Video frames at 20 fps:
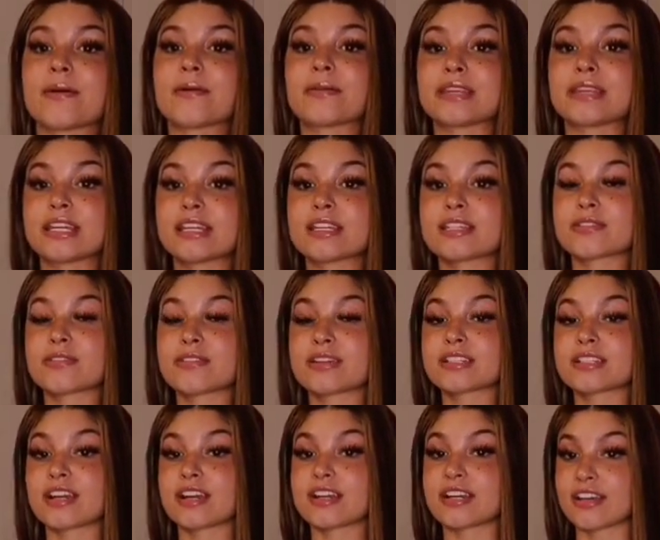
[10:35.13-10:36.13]
these shorts
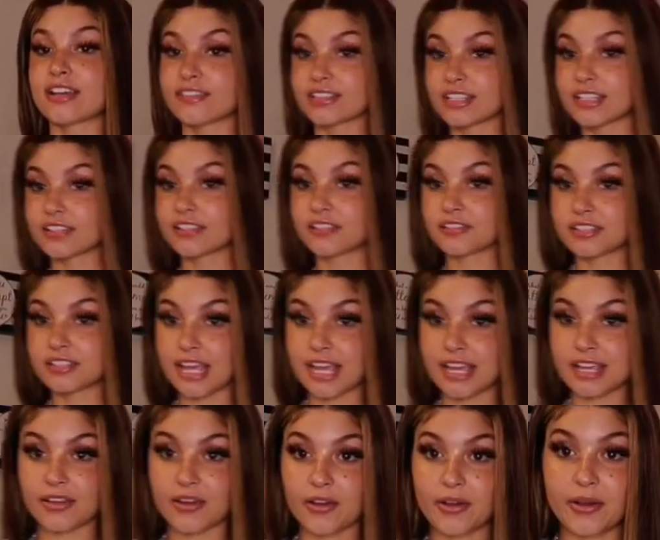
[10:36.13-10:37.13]
are definitely a little tight,
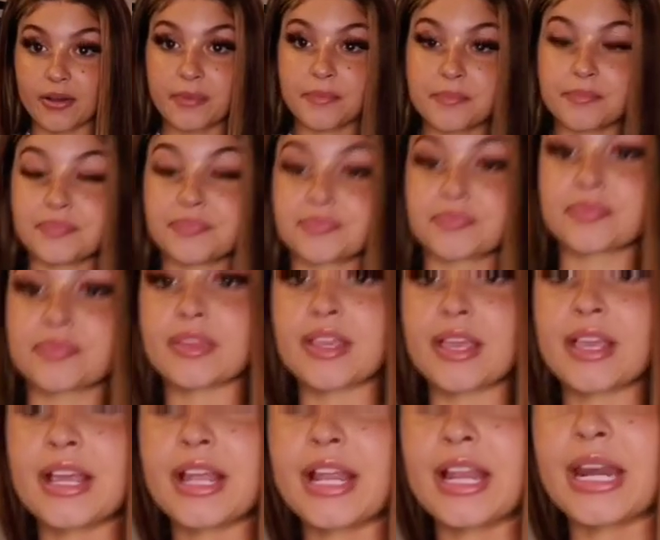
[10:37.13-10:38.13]
y'all.
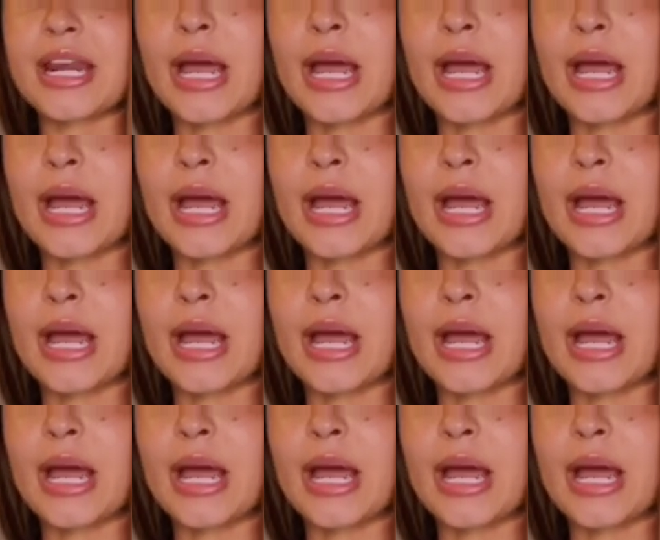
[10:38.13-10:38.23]
Not